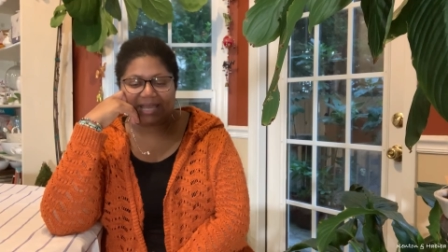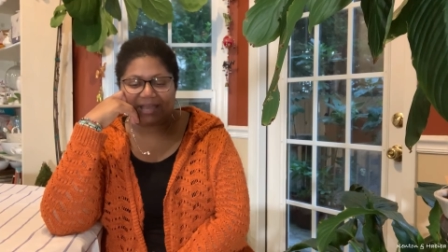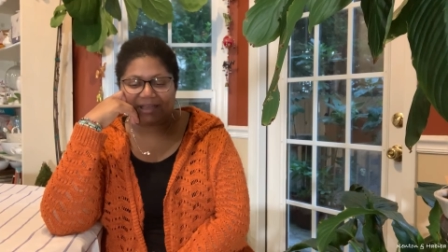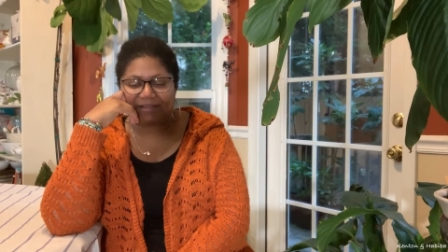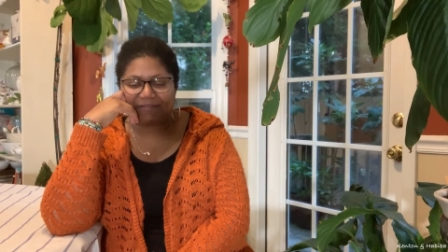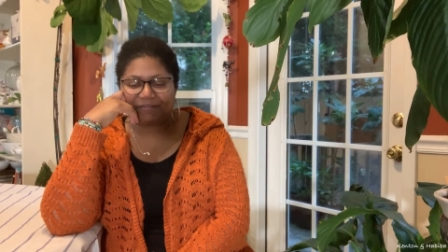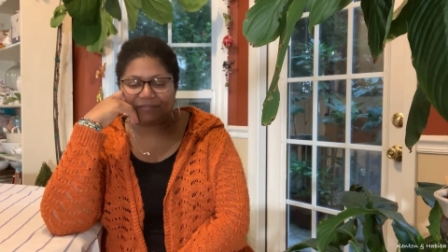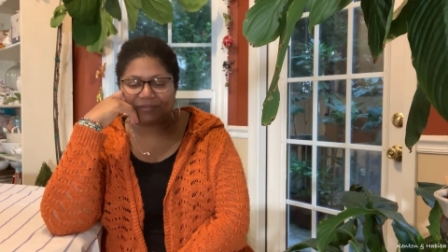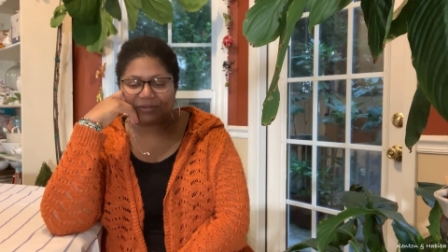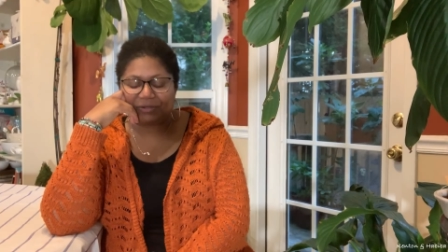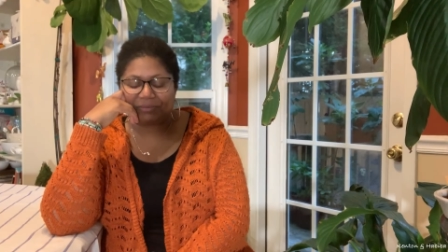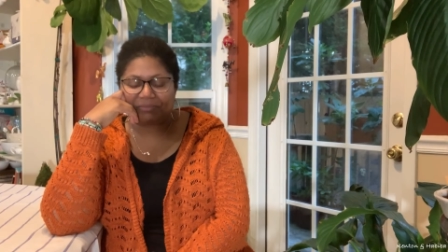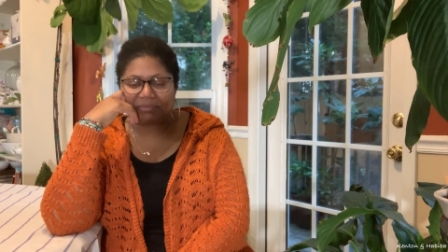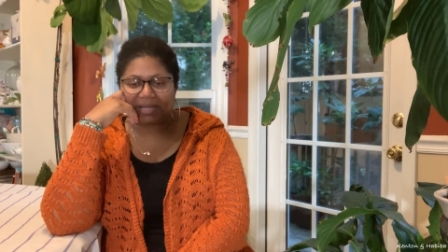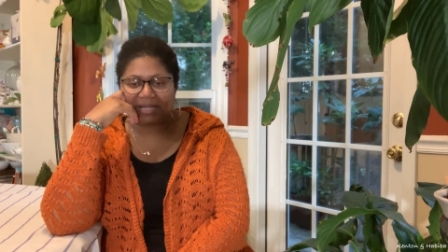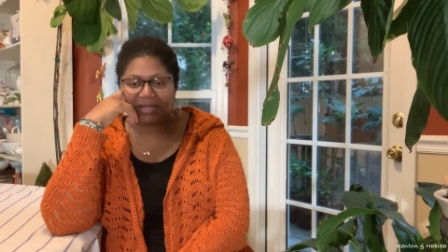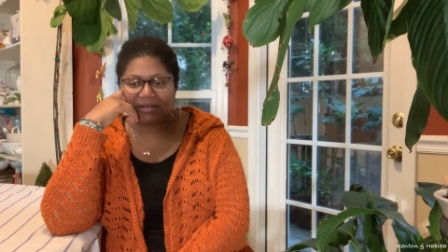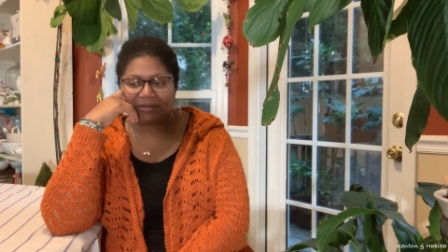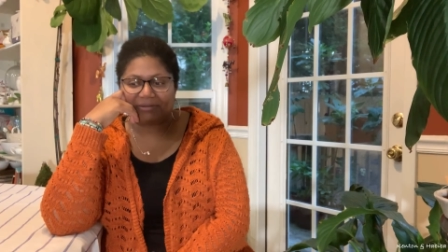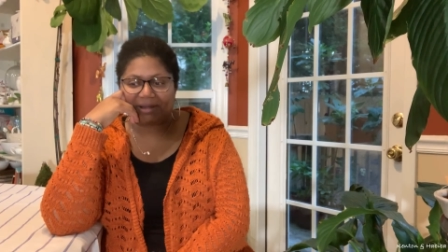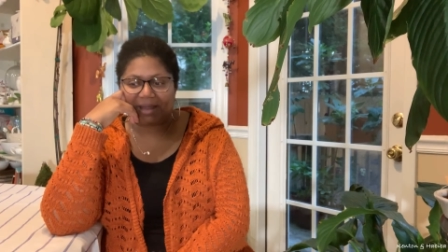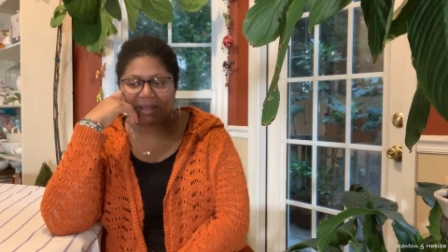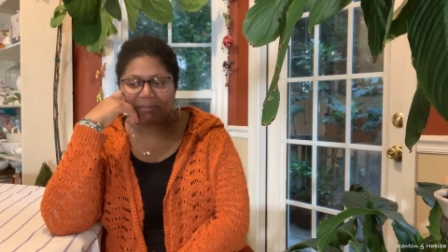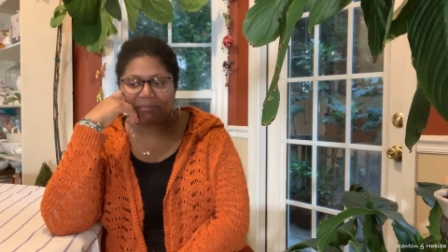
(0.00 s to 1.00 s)
effort my
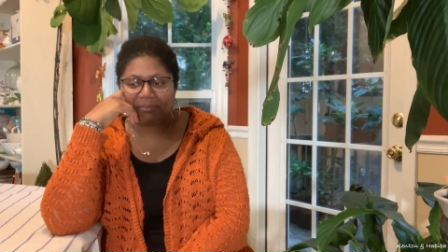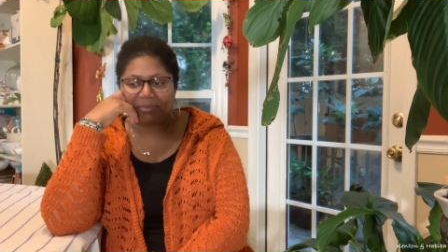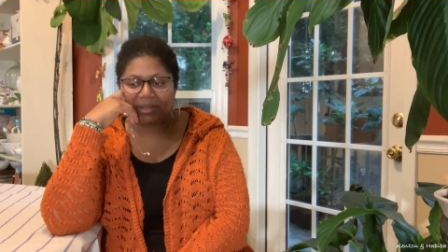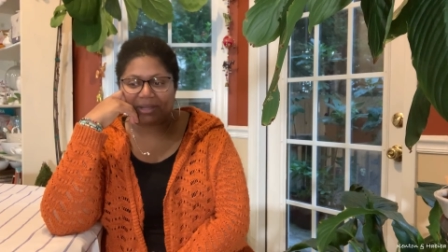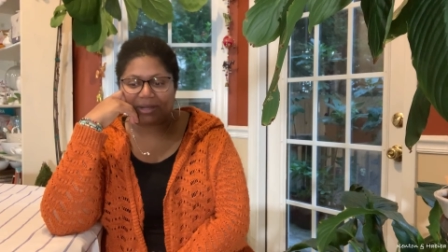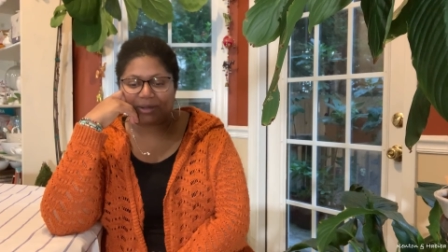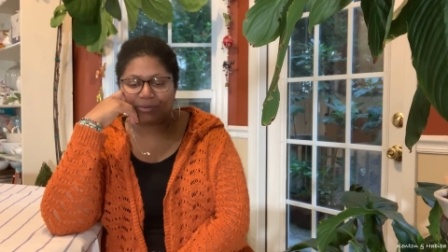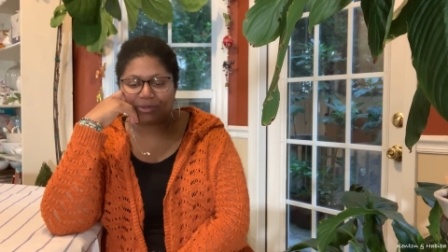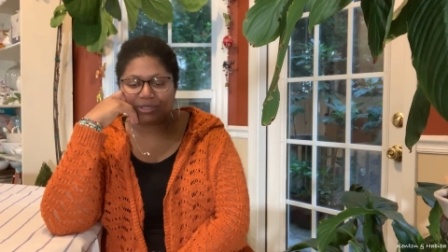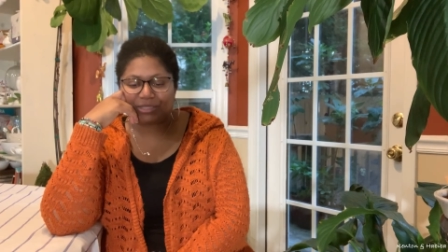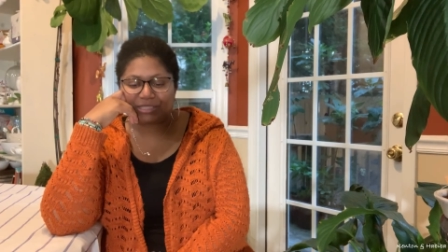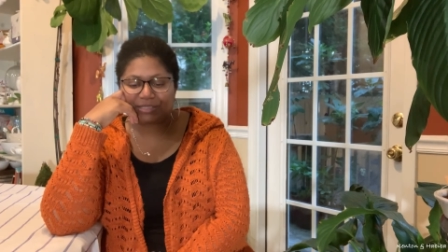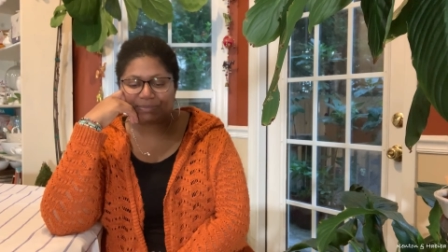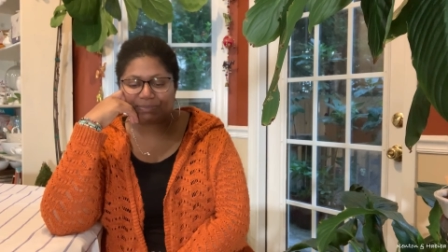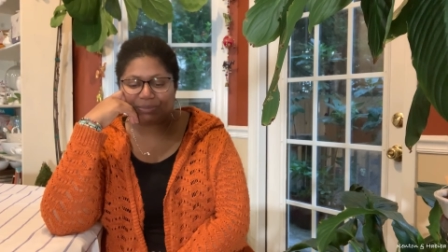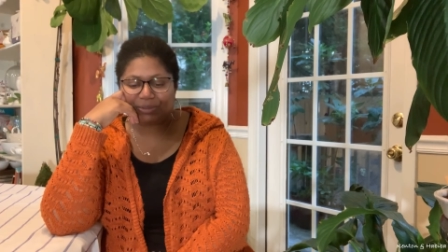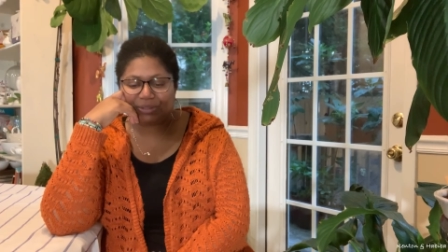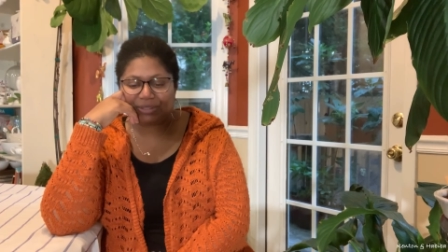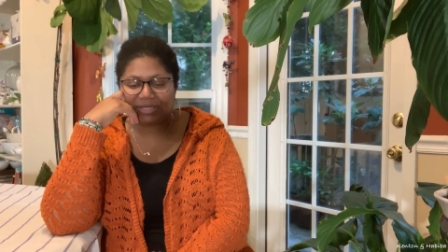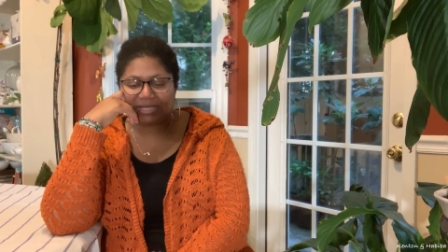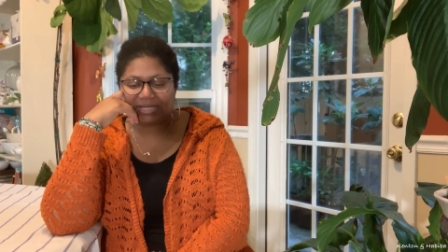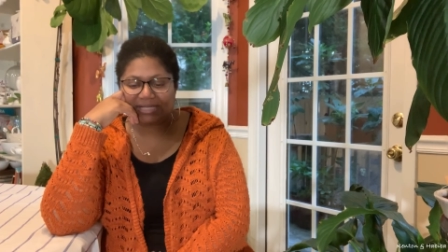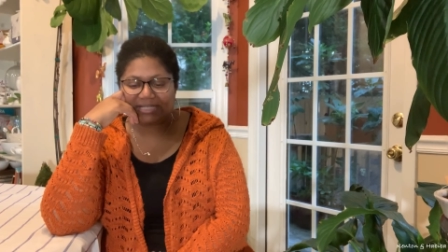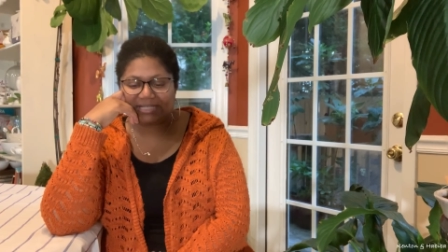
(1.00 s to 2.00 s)
grandparents
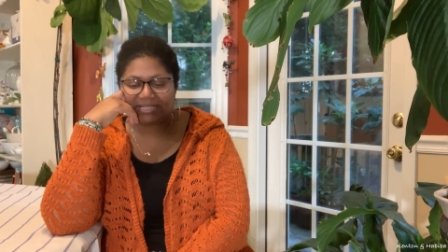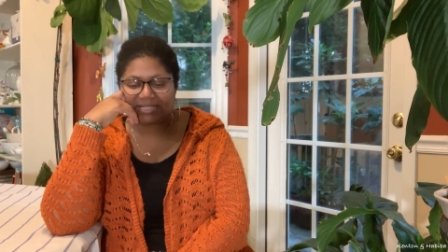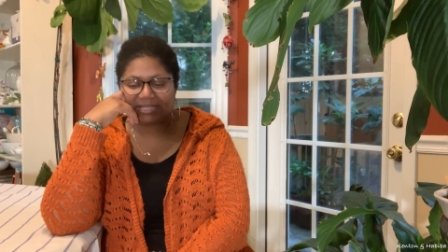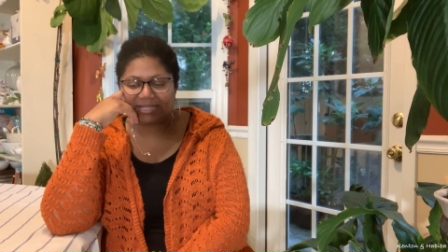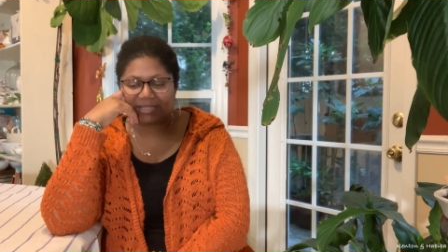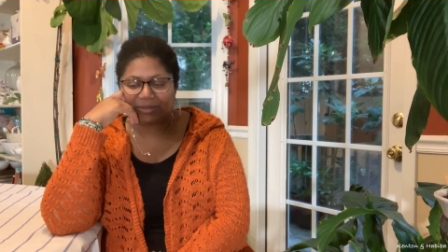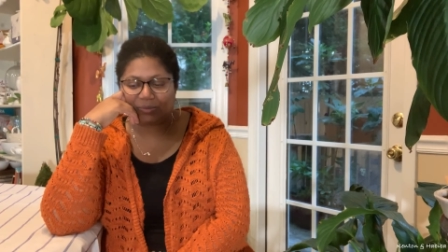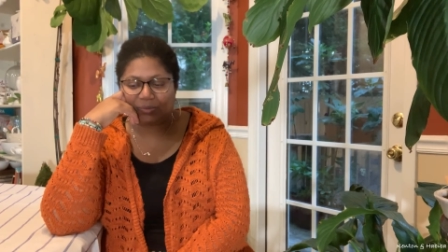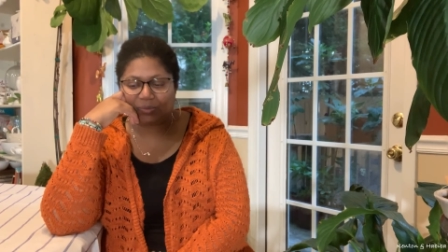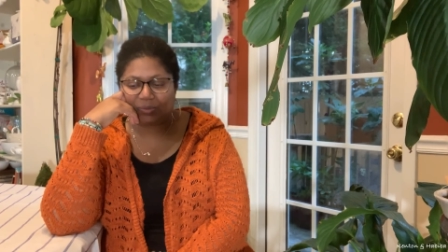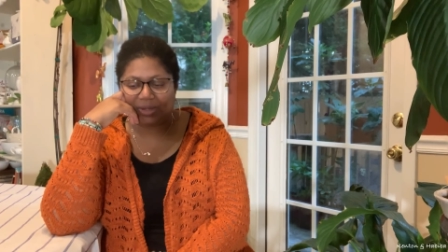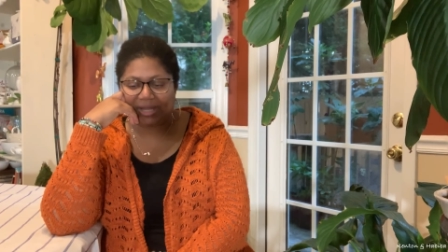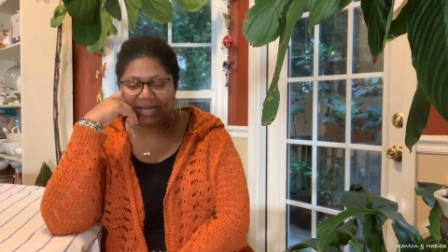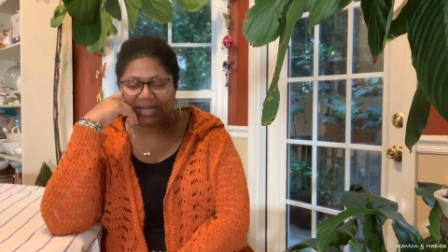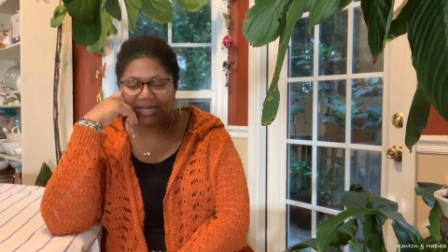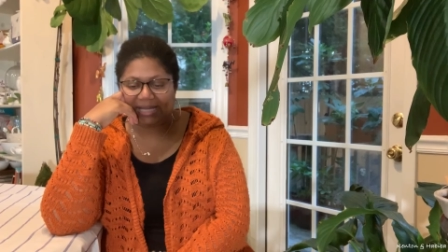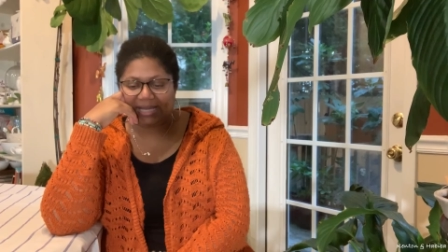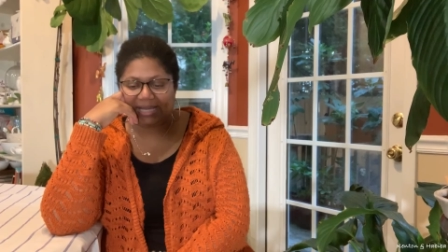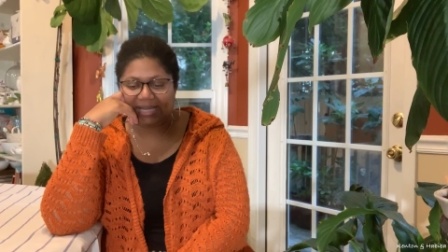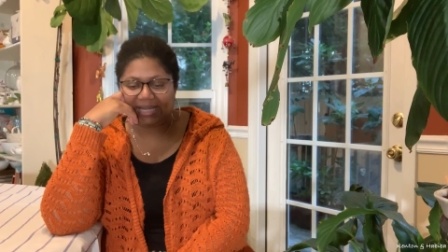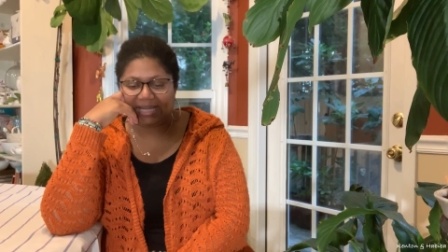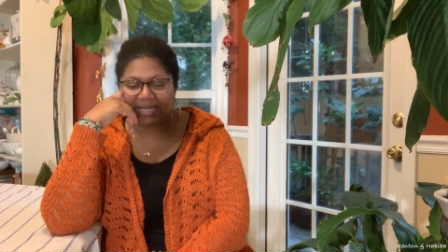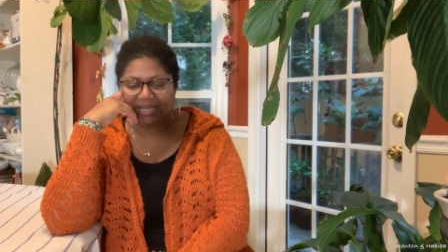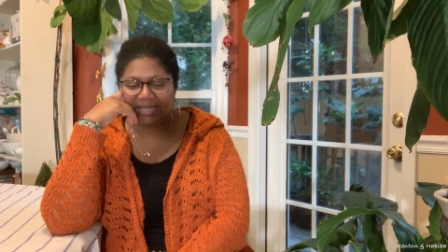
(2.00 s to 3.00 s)
put into the
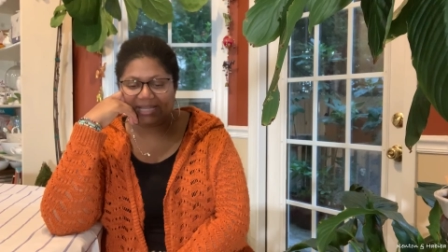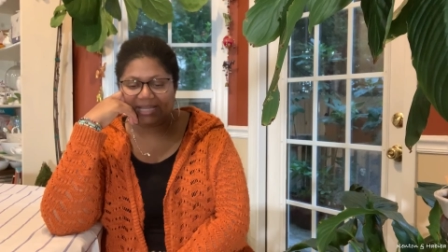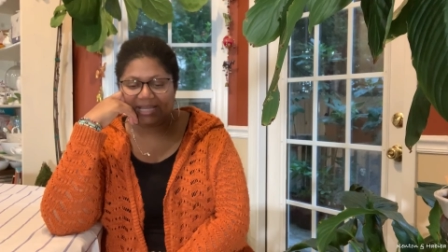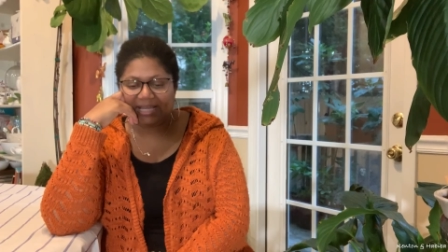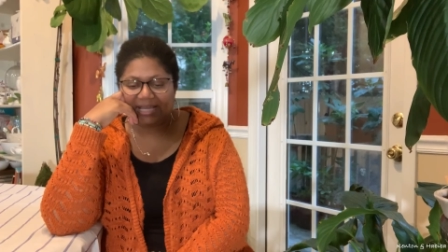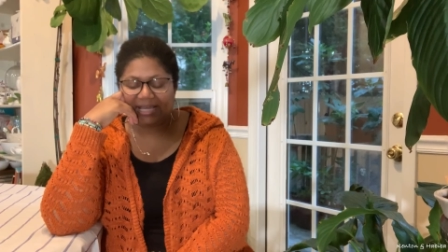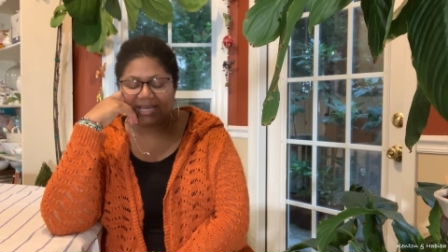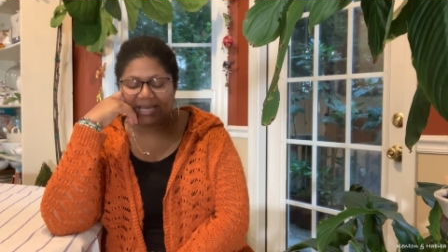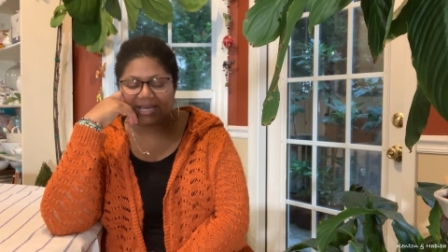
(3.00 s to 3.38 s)
wedding.